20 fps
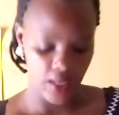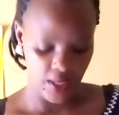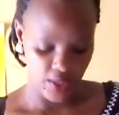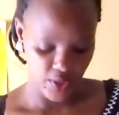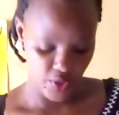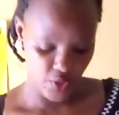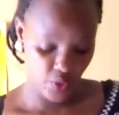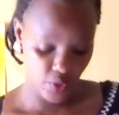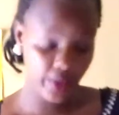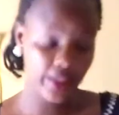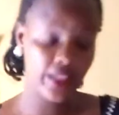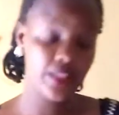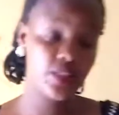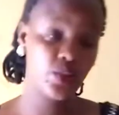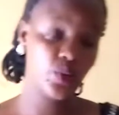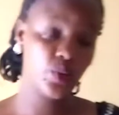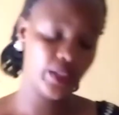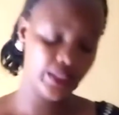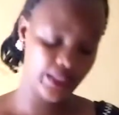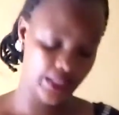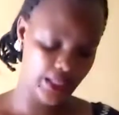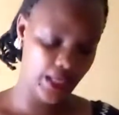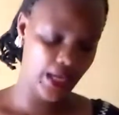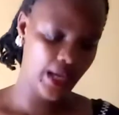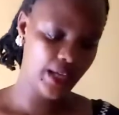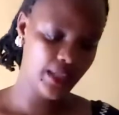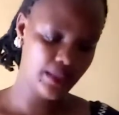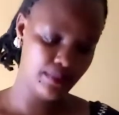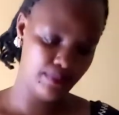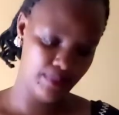So that's what I
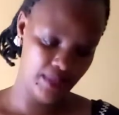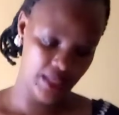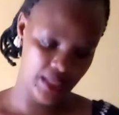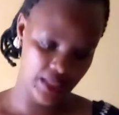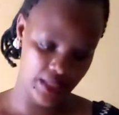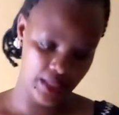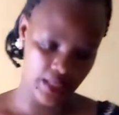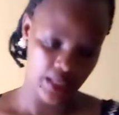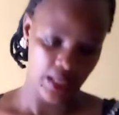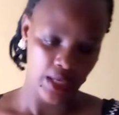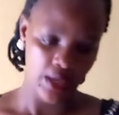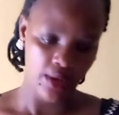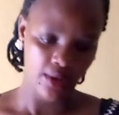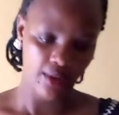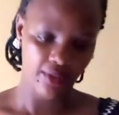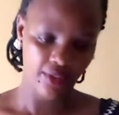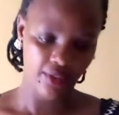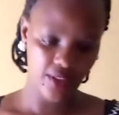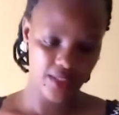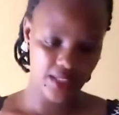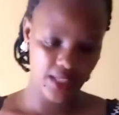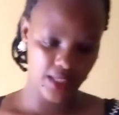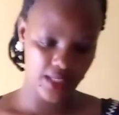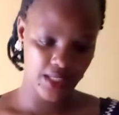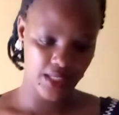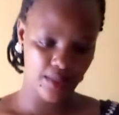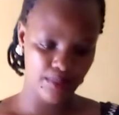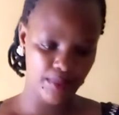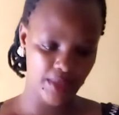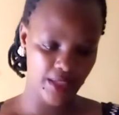mean. Of course, I
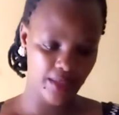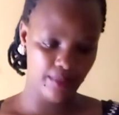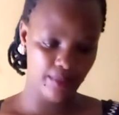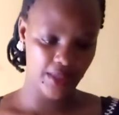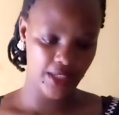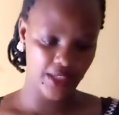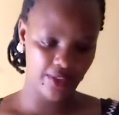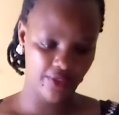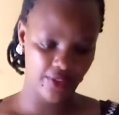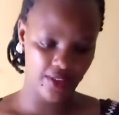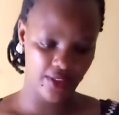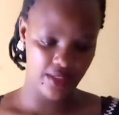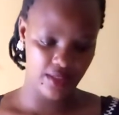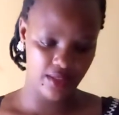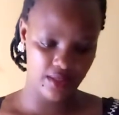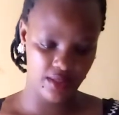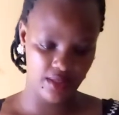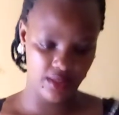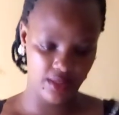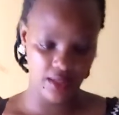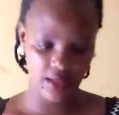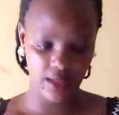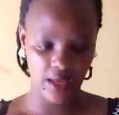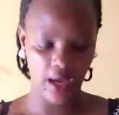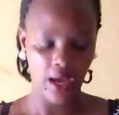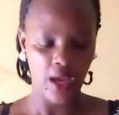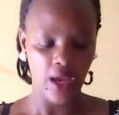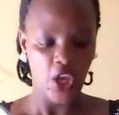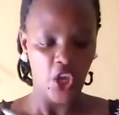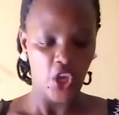see many metaphors here.
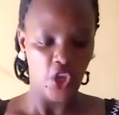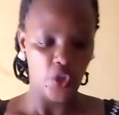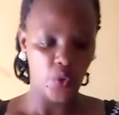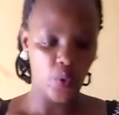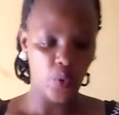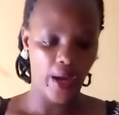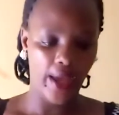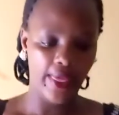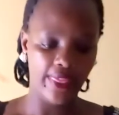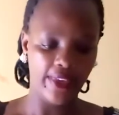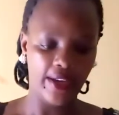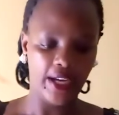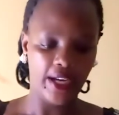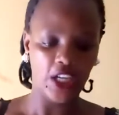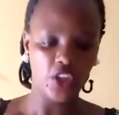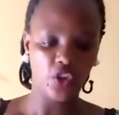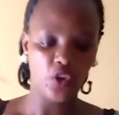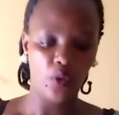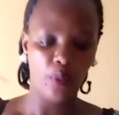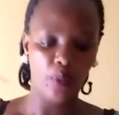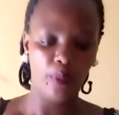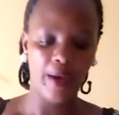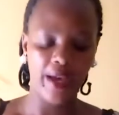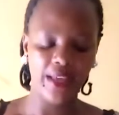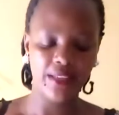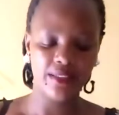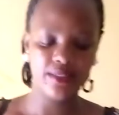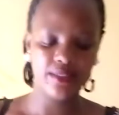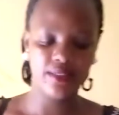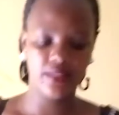You are the cattle
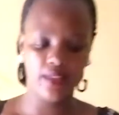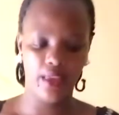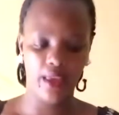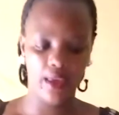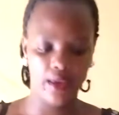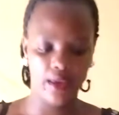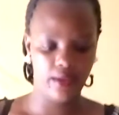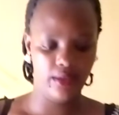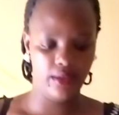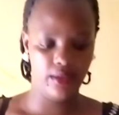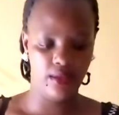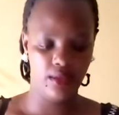bird's egg.